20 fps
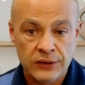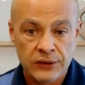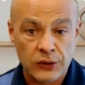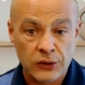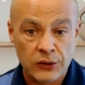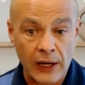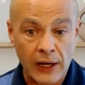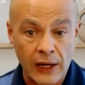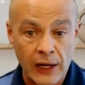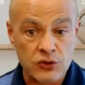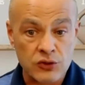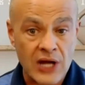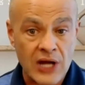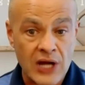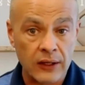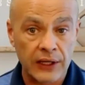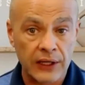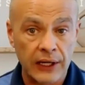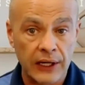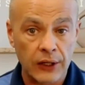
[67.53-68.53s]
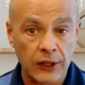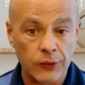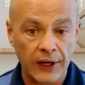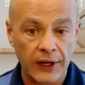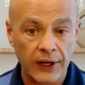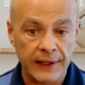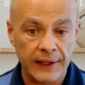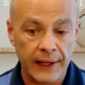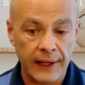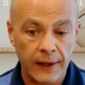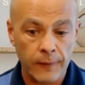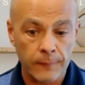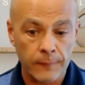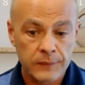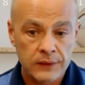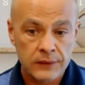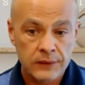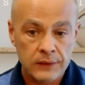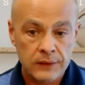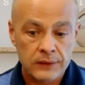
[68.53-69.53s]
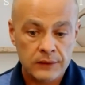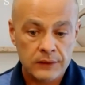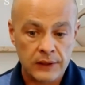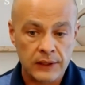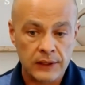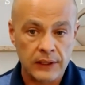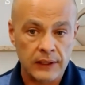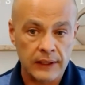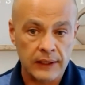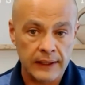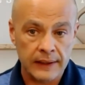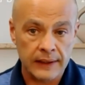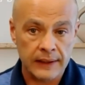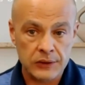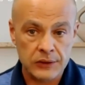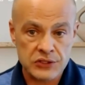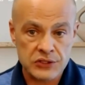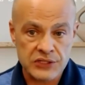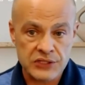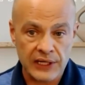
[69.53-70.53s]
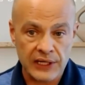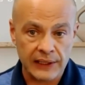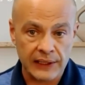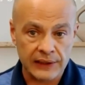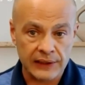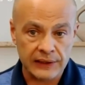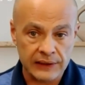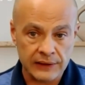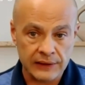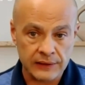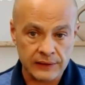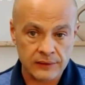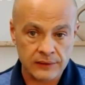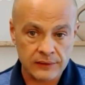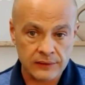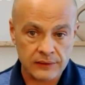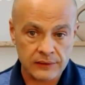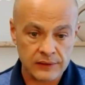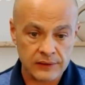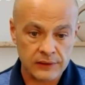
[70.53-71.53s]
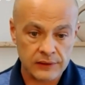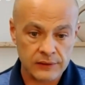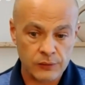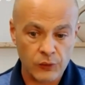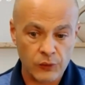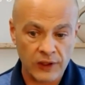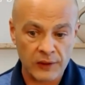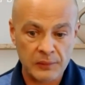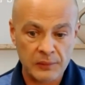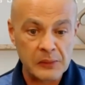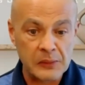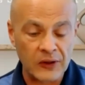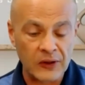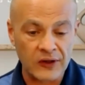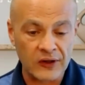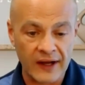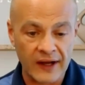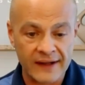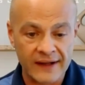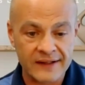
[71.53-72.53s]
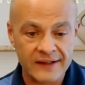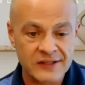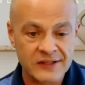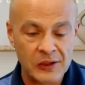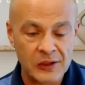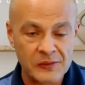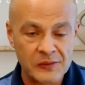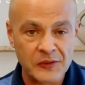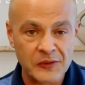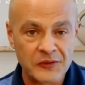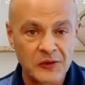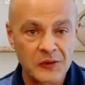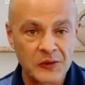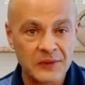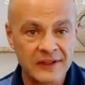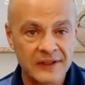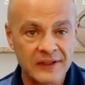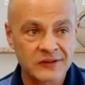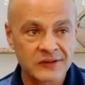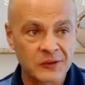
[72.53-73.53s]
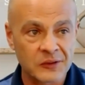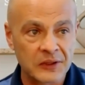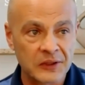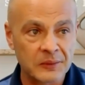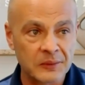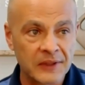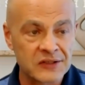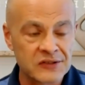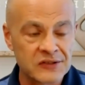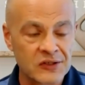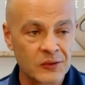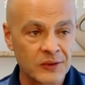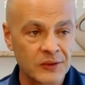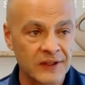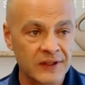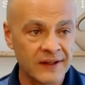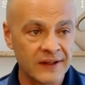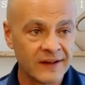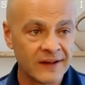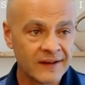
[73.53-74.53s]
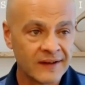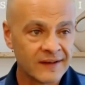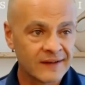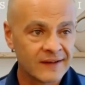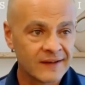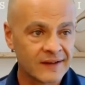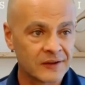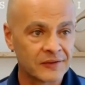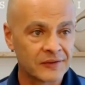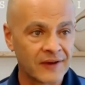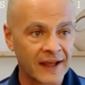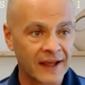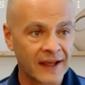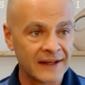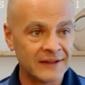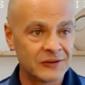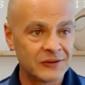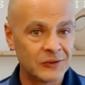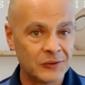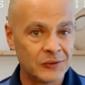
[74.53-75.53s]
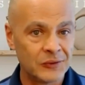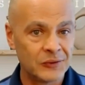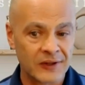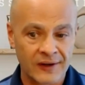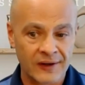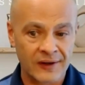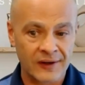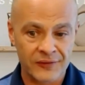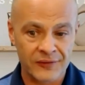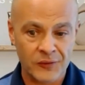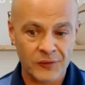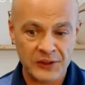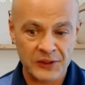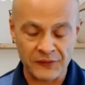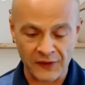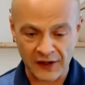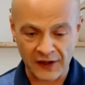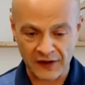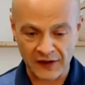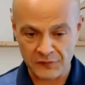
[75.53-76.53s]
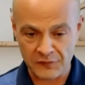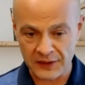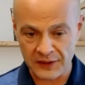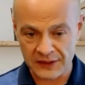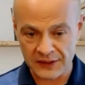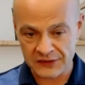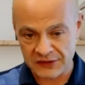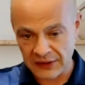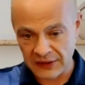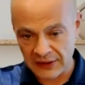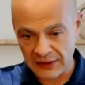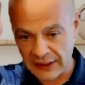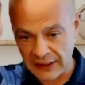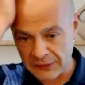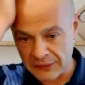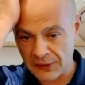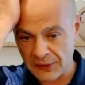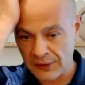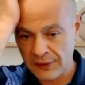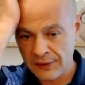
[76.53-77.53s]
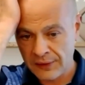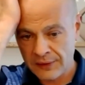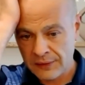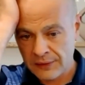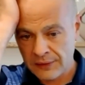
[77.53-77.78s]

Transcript: around childcare right now? And understanding where people are at is helpful for me so we can make sure we fine tune our 45 minutes together